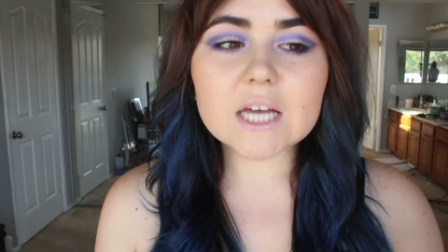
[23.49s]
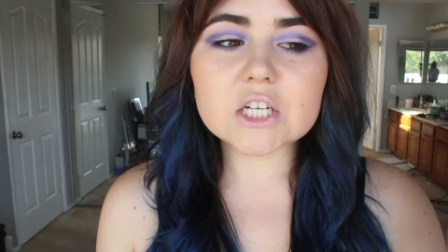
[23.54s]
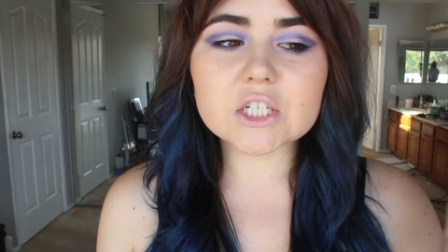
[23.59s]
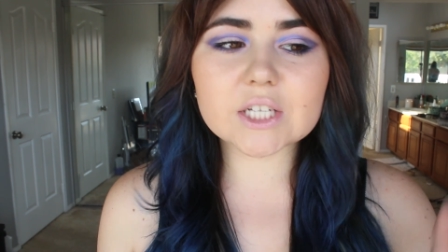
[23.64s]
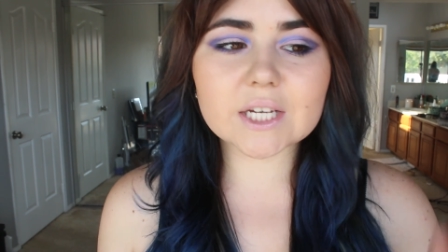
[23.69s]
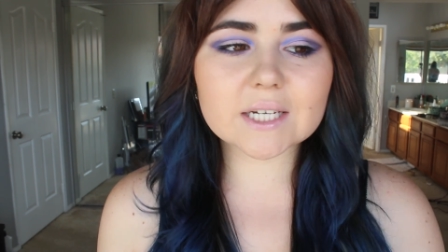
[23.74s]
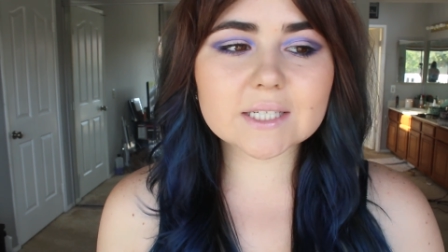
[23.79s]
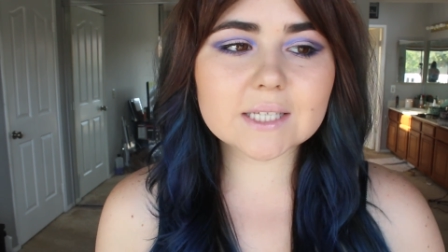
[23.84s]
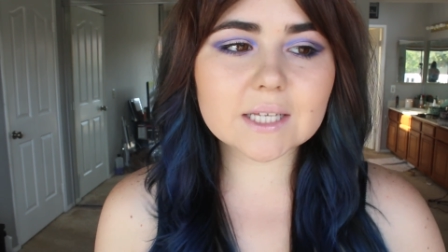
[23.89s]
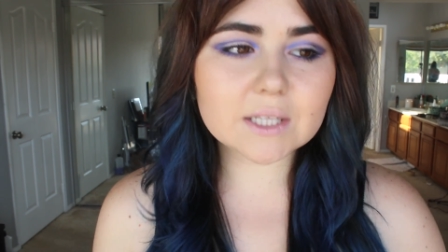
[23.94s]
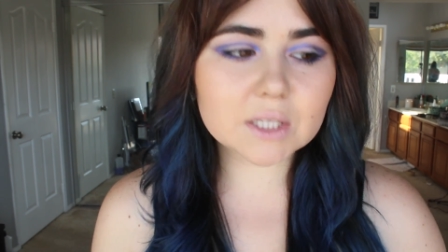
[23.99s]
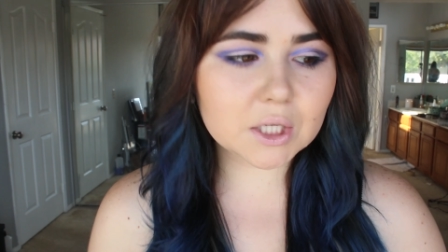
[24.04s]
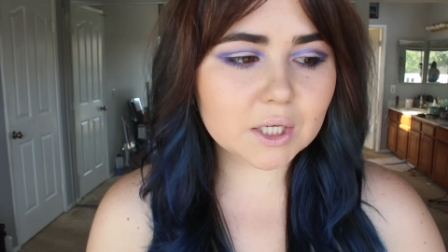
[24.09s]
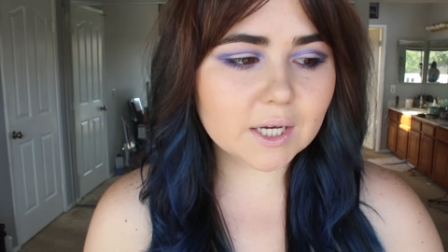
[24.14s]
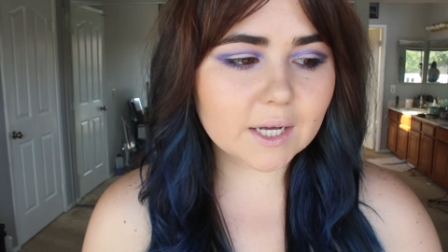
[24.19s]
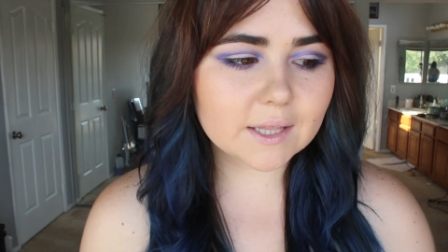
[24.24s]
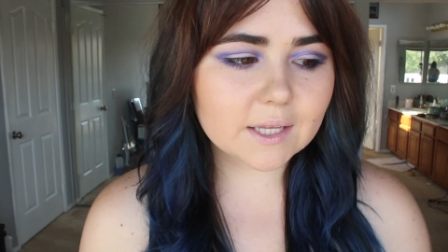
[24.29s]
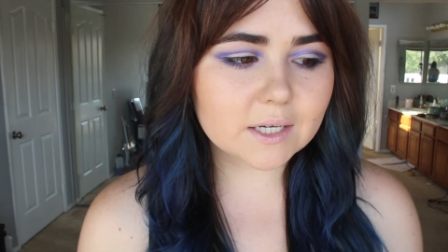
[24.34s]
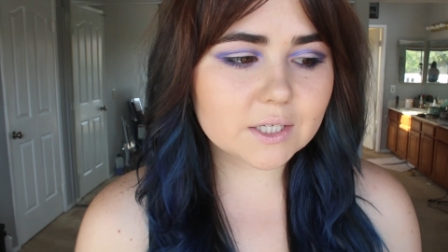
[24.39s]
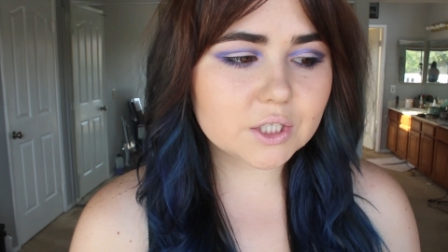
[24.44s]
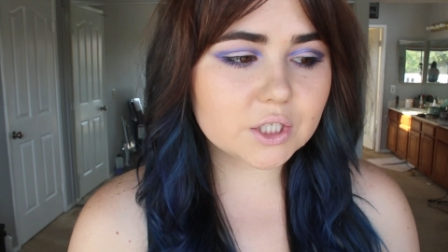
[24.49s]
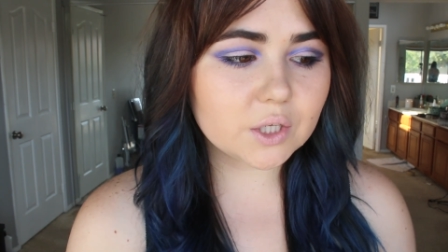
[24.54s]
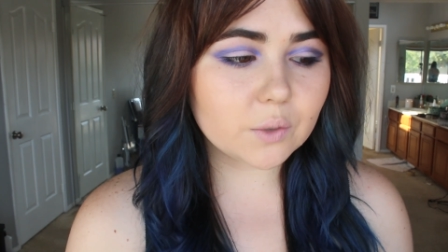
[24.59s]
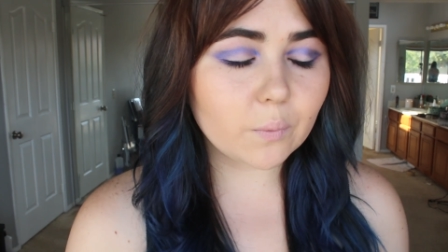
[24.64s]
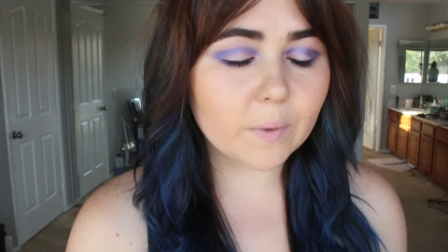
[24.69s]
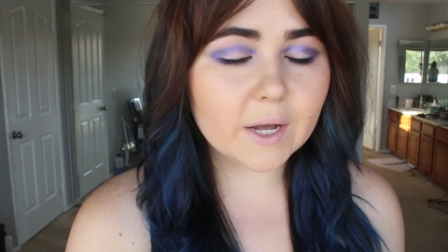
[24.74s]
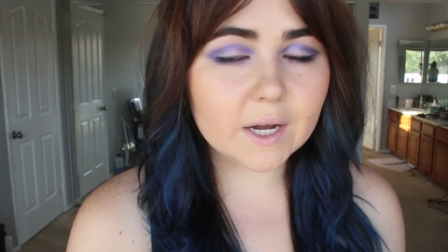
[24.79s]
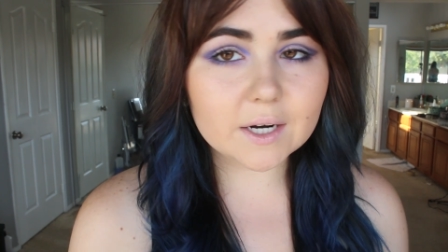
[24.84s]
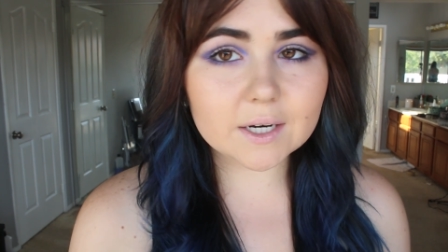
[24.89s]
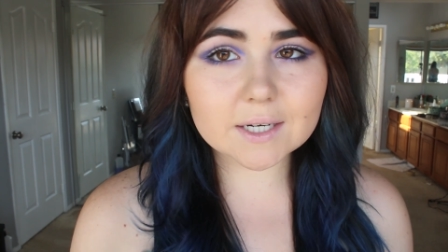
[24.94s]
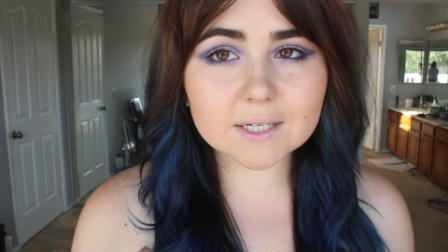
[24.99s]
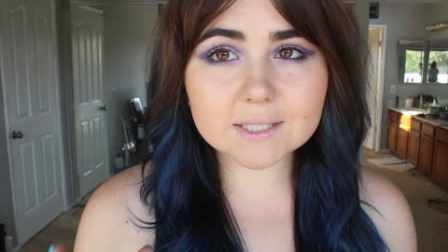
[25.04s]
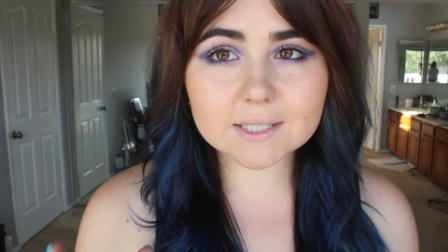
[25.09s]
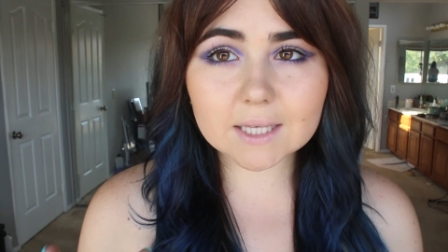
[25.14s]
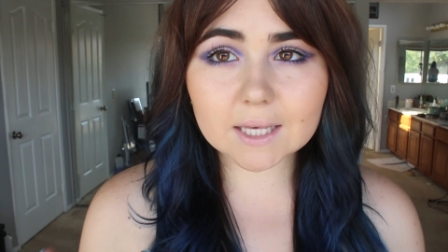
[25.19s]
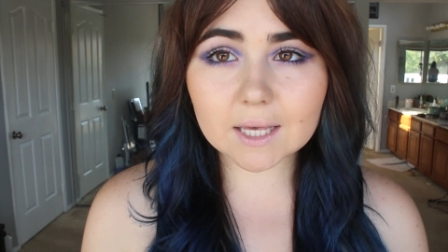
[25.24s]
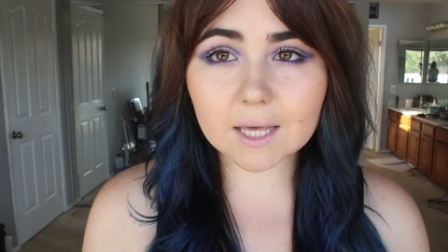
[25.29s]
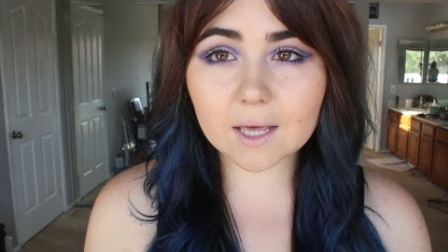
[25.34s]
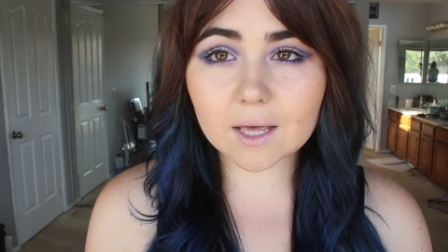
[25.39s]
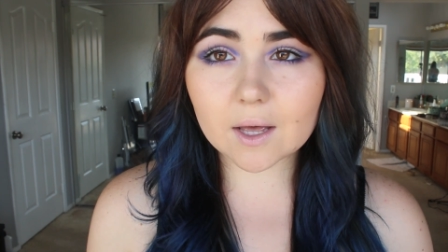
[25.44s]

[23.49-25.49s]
She has a look that she wears